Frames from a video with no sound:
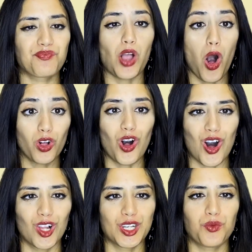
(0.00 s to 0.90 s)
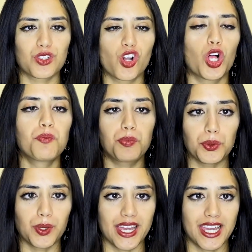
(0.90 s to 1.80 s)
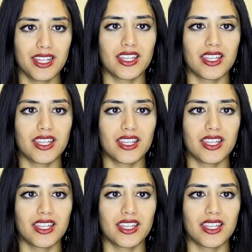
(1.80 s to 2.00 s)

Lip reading: alcohol, and it was called bootlegging,